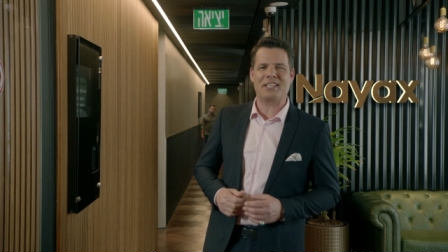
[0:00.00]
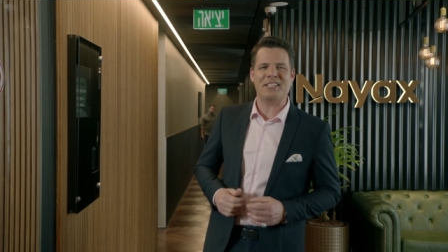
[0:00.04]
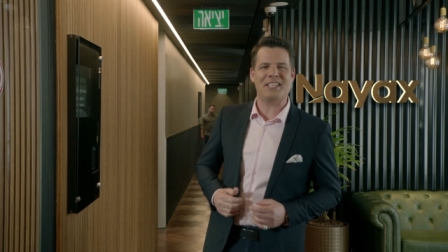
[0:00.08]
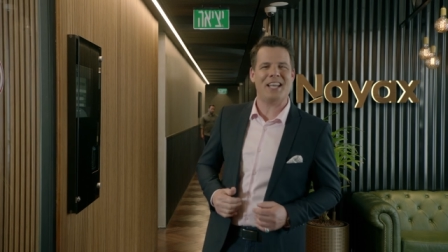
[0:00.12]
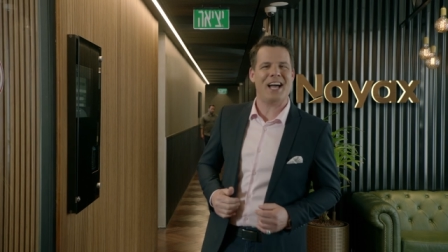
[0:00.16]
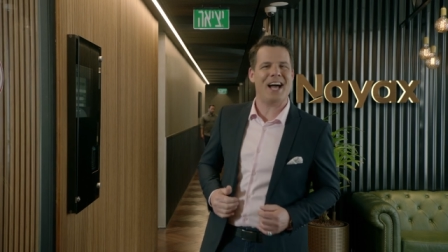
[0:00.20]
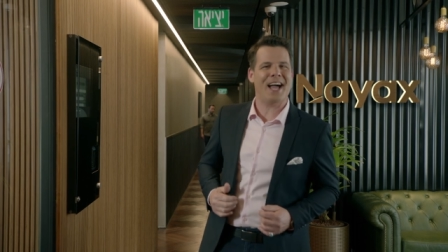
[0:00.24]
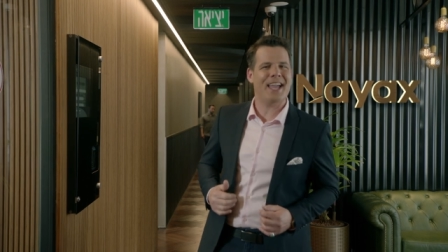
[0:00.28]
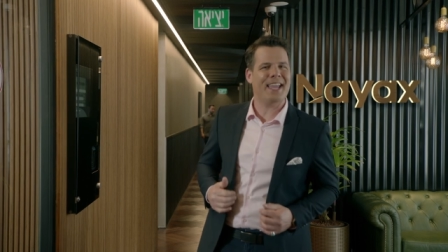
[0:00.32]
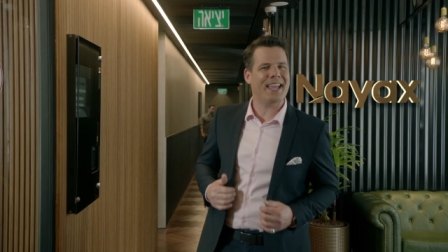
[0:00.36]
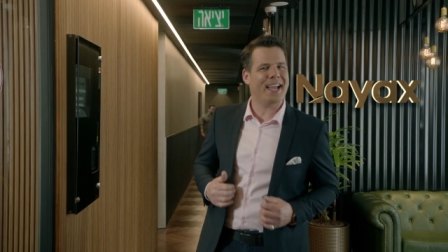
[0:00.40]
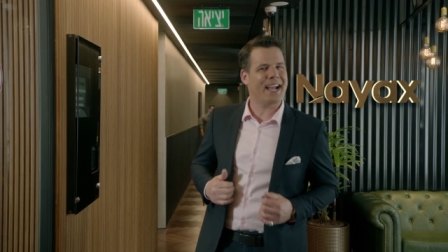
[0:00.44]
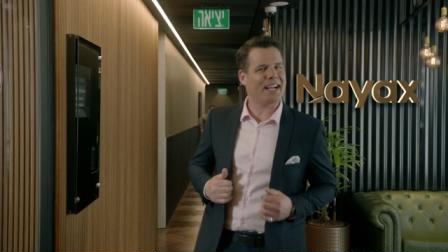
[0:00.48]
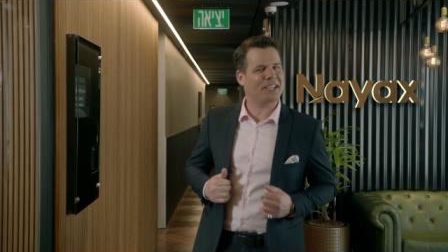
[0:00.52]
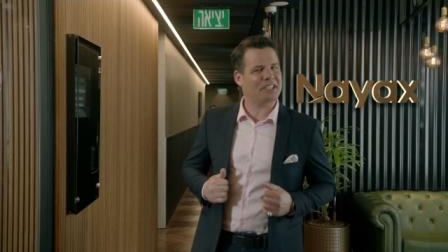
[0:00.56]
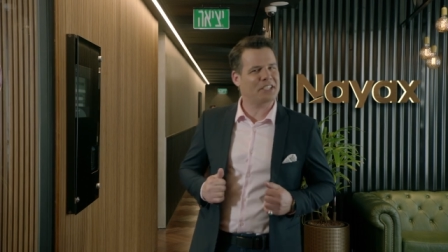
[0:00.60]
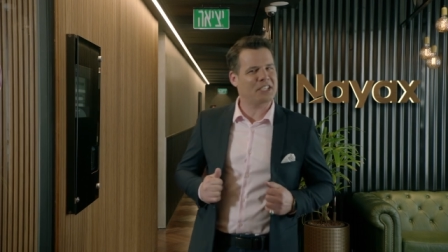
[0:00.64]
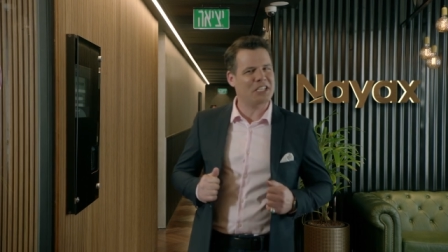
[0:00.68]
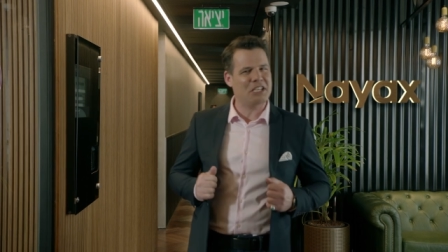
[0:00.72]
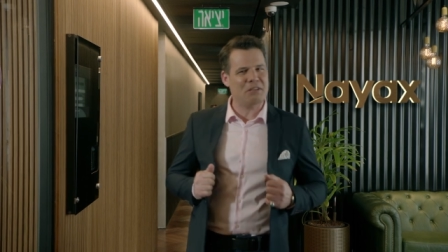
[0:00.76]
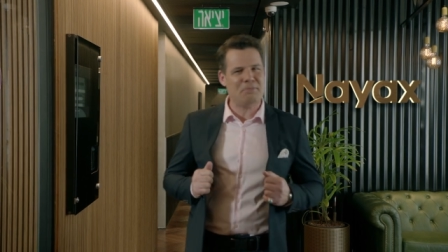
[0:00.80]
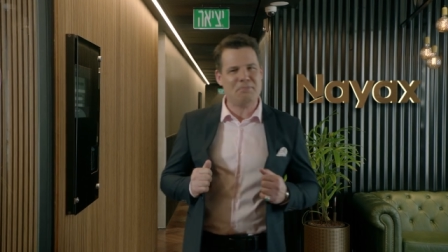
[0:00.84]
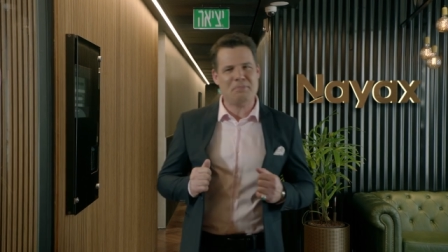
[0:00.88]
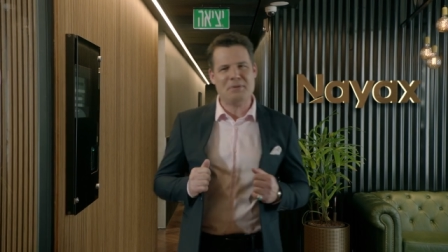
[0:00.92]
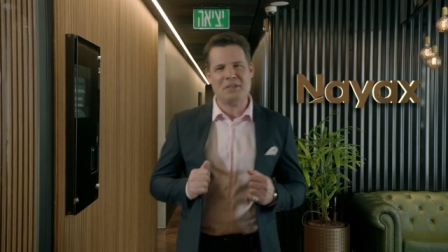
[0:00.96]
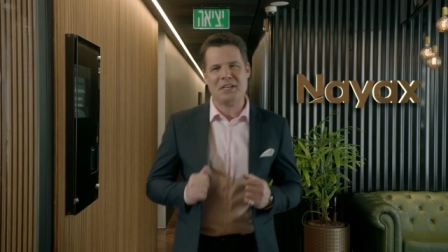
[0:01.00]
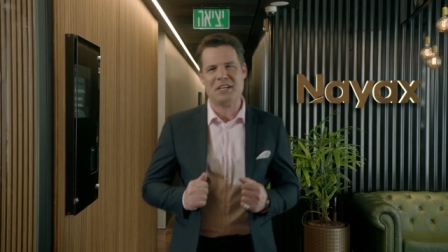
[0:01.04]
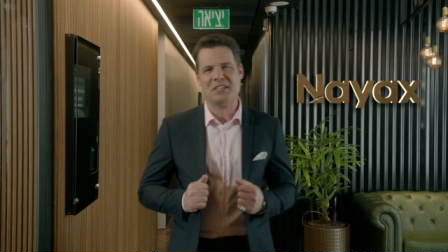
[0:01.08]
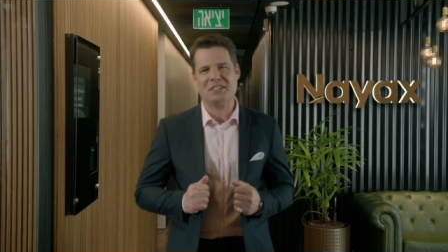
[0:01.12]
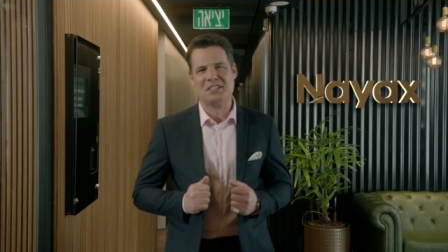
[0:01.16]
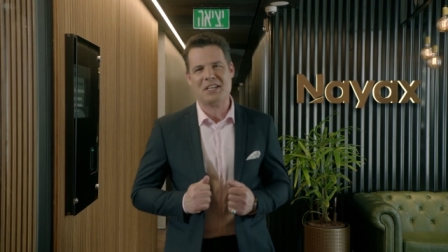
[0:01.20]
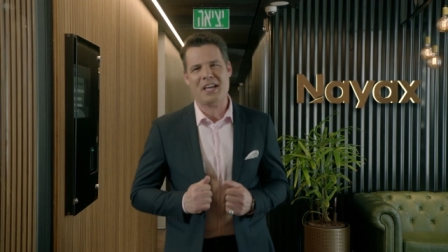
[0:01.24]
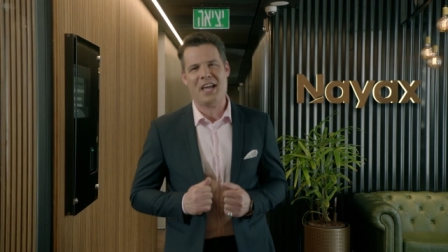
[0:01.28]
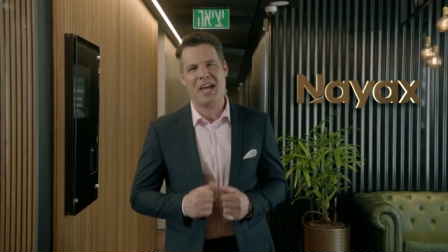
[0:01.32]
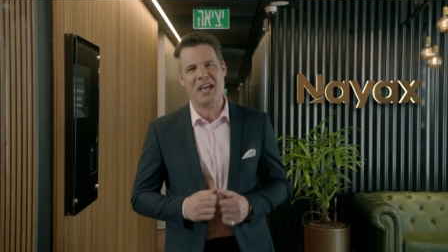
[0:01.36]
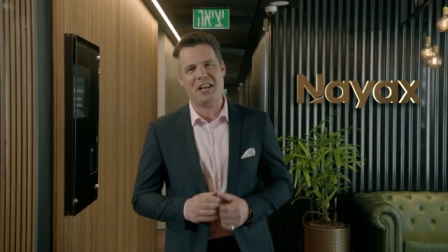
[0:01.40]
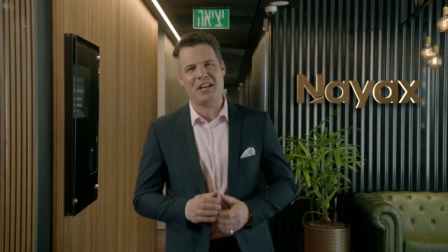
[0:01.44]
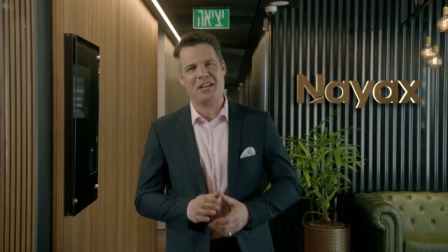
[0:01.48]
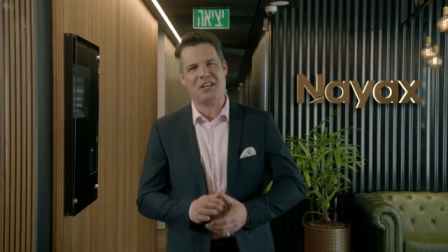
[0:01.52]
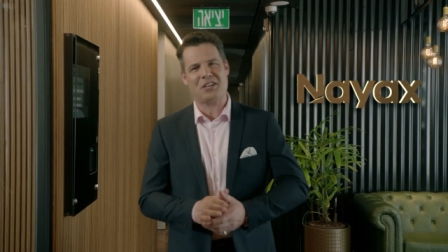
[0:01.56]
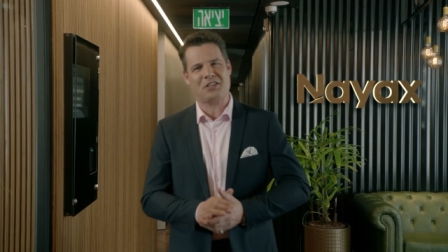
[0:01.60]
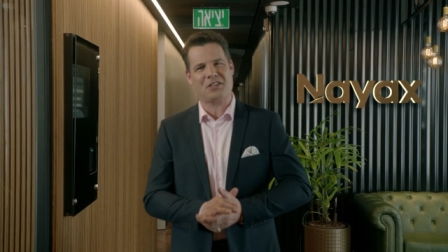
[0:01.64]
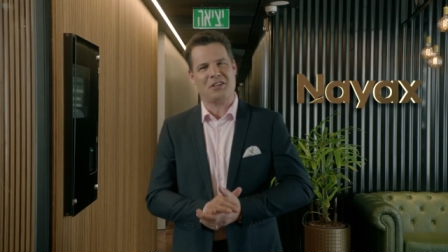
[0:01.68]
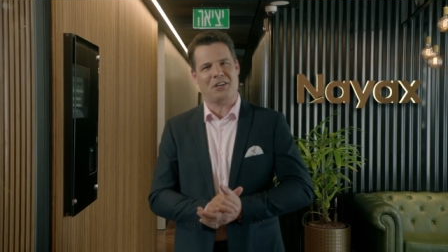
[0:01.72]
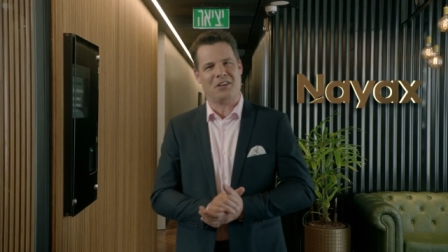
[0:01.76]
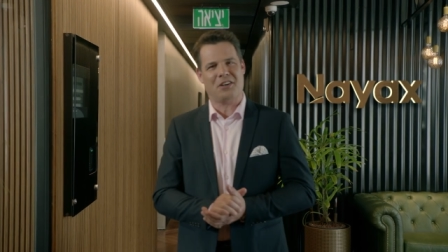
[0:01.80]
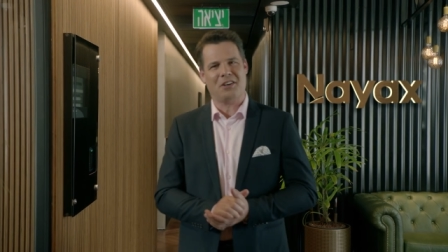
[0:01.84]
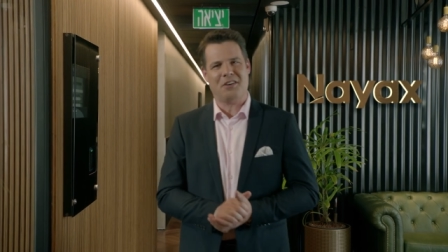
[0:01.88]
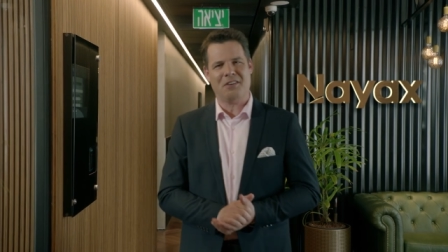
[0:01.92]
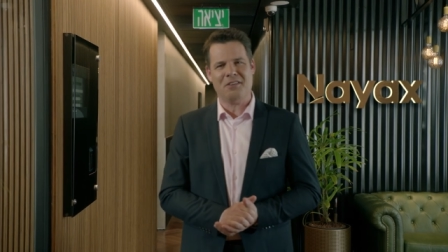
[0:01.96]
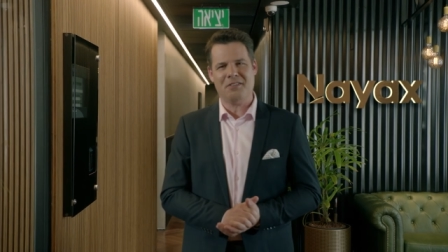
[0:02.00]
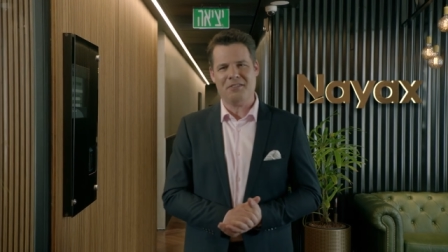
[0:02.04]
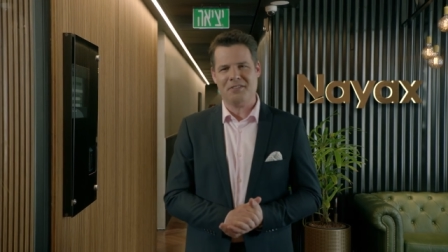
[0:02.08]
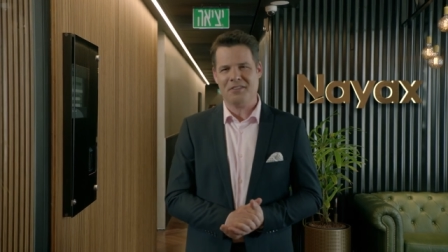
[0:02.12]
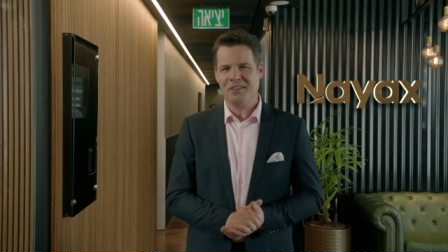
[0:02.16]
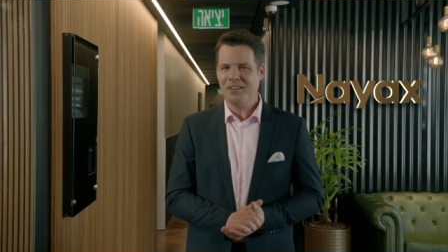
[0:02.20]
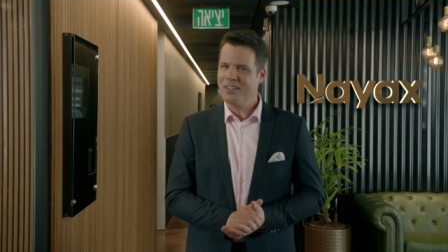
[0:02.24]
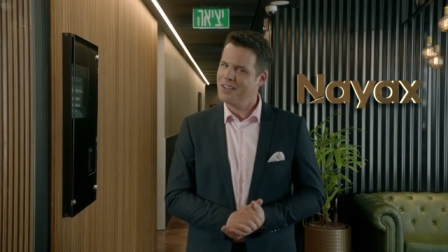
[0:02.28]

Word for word: Nayax keeping us ahead of the curve,